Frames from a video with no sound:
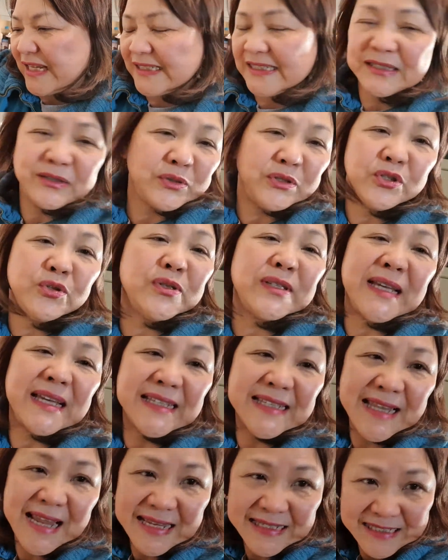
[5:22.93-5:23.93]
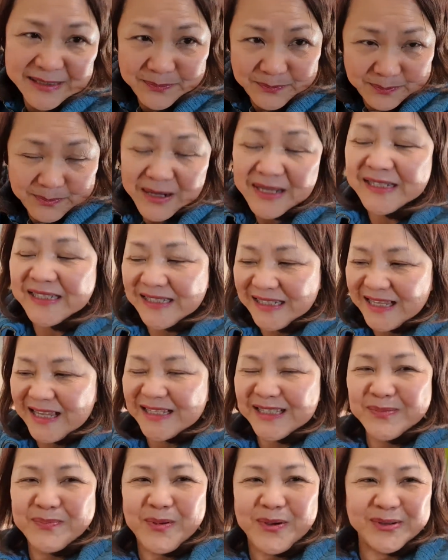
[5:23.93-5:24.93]
use as less plastic
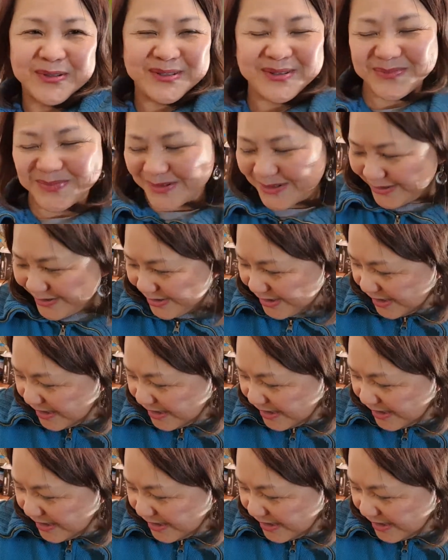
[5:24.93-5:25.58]
as possible.